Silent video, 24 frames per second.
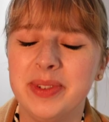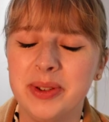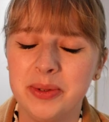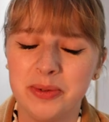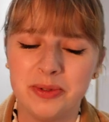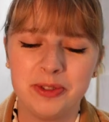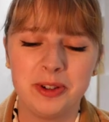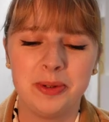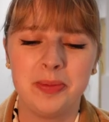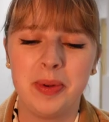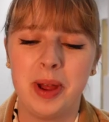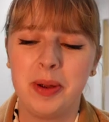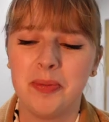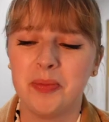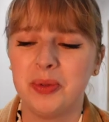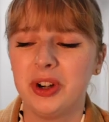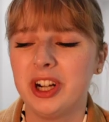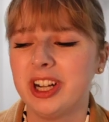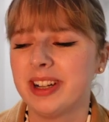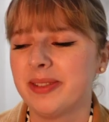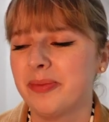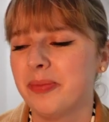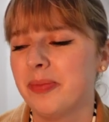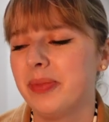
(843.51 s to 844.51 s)
for
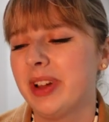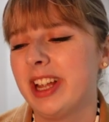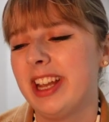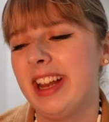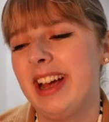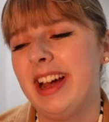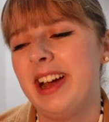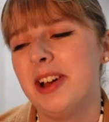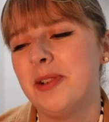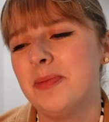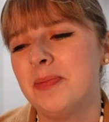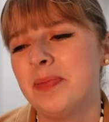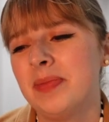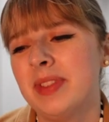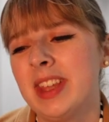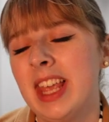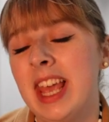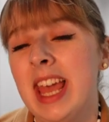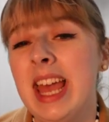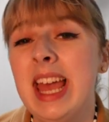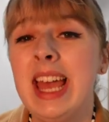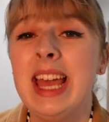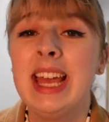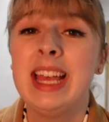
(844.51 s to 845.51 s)
Pembroke. But
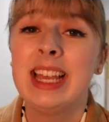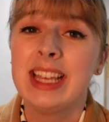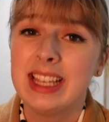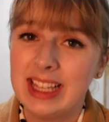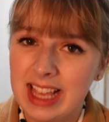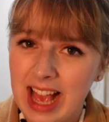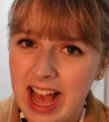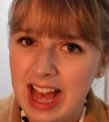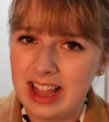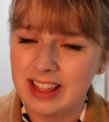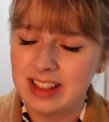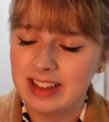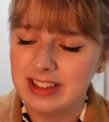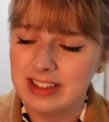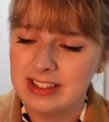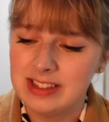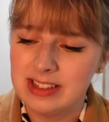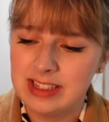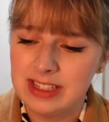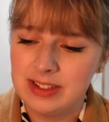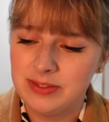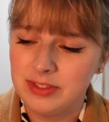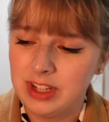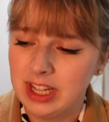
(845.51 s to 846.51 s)
yeah, then
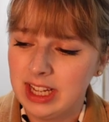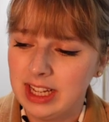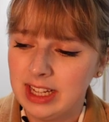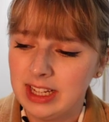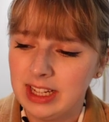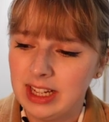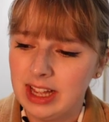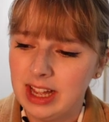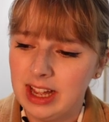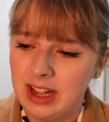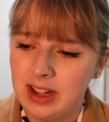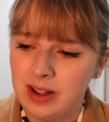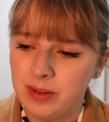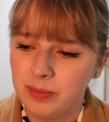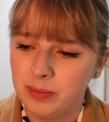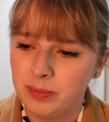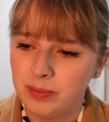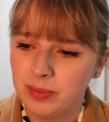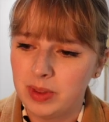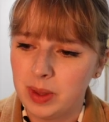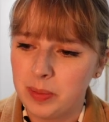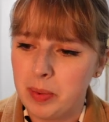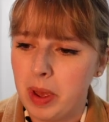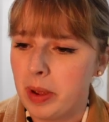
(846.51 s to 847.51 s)
this evening
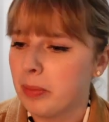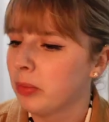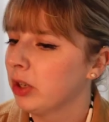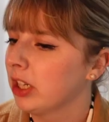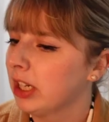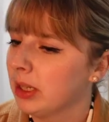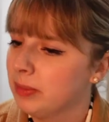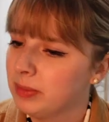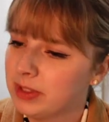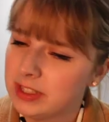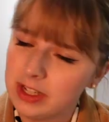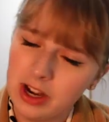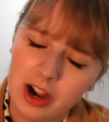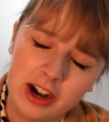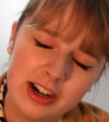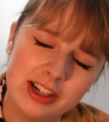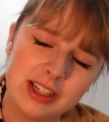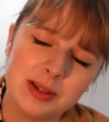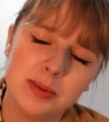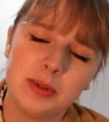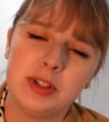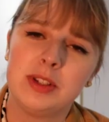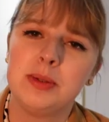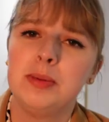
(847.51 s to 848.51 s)
the Pembroke MCR is
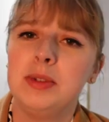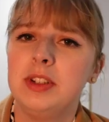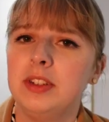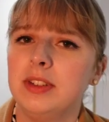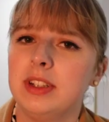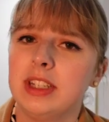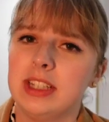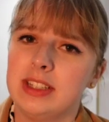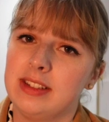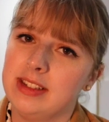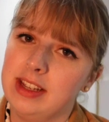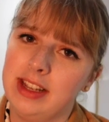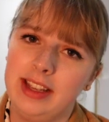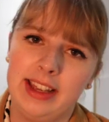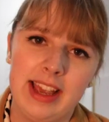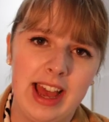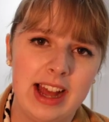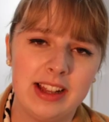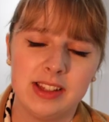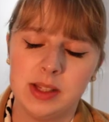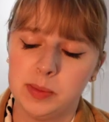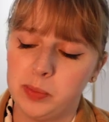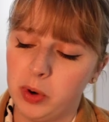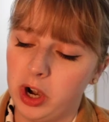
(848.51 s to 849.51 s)
supposed to be doing a St.
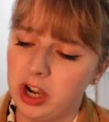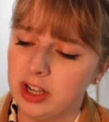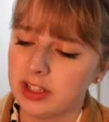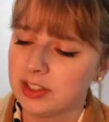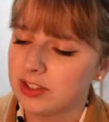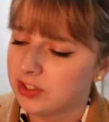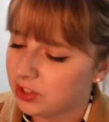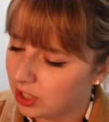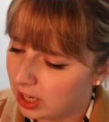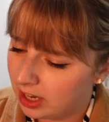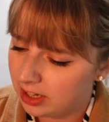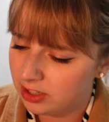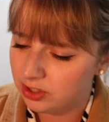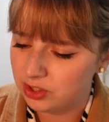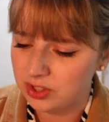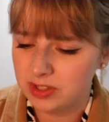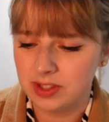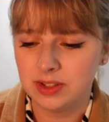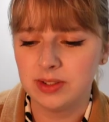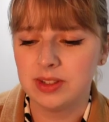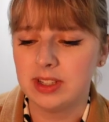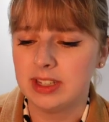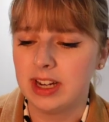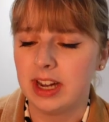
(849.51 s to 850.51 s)
Cat's bar exchange,
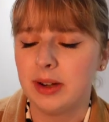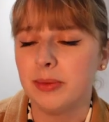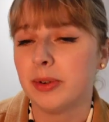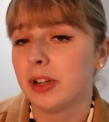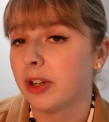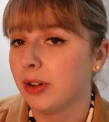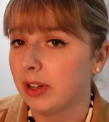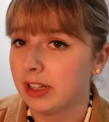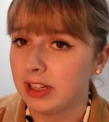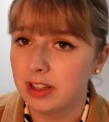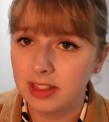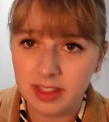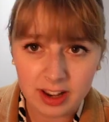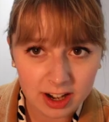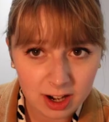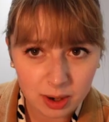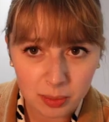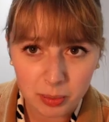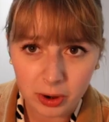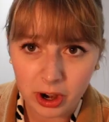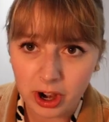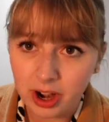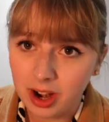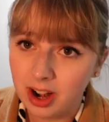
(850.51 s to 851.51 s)
so tonight we're going to their
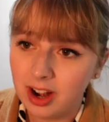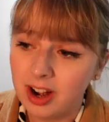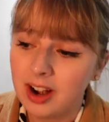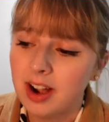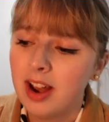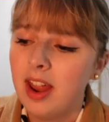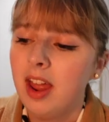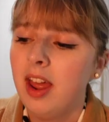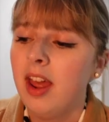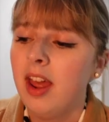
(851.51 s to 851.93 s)
bar.